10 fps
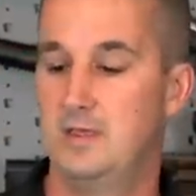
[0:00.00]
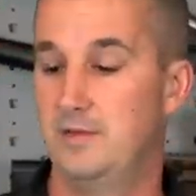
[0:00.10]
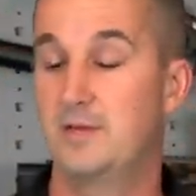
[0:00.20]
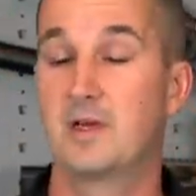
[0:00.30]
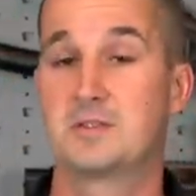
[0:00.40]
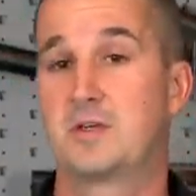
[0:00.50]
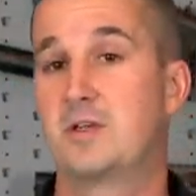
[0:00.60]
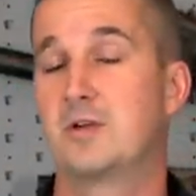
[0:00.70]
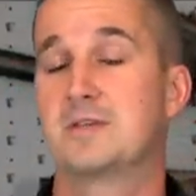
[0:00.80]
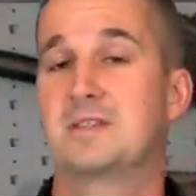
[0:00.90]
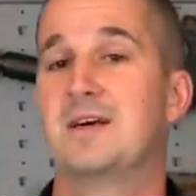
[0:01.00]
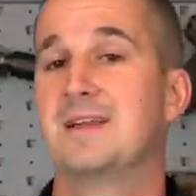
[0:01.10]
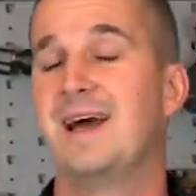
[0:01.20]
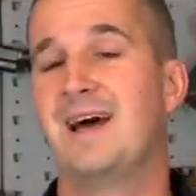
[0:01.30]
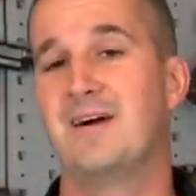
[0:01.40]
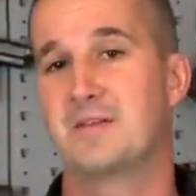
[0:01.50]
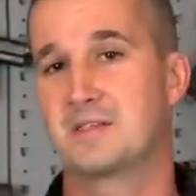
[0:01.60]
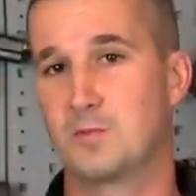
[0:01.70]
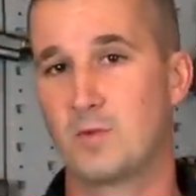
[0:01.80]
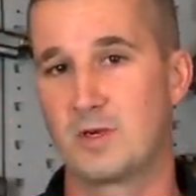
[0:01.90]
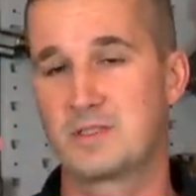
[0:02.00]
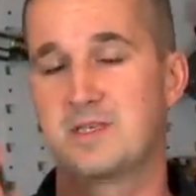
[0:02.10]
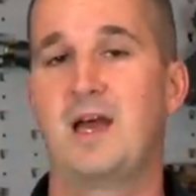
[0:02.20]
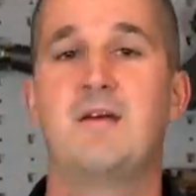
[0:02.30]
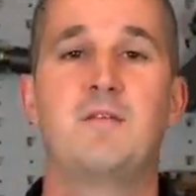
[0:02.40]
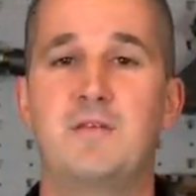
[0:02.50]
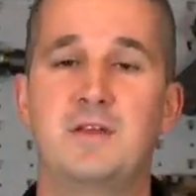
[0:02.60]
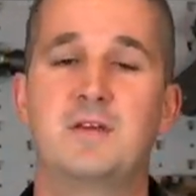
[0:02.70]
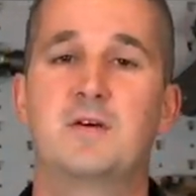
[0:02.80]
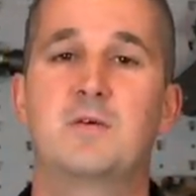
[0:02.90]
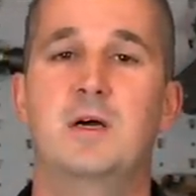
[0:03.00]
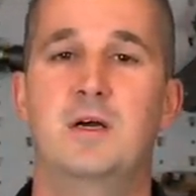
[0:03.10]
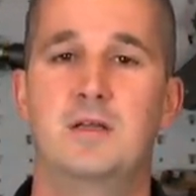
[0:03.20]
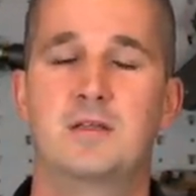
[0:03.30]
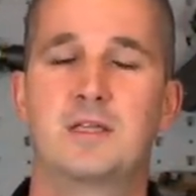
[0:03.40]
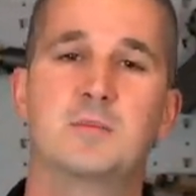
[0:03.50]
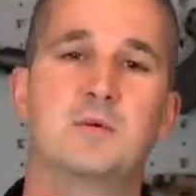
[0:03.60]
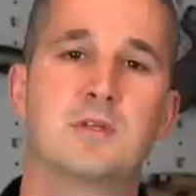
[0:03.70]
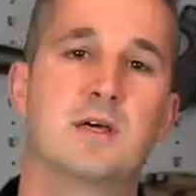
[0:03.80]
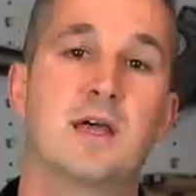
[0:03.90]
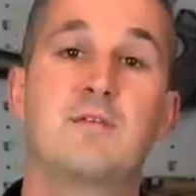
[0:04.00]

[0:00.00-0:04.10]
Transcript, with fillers: If you guys are curious on how this works, I have a video labeled uh,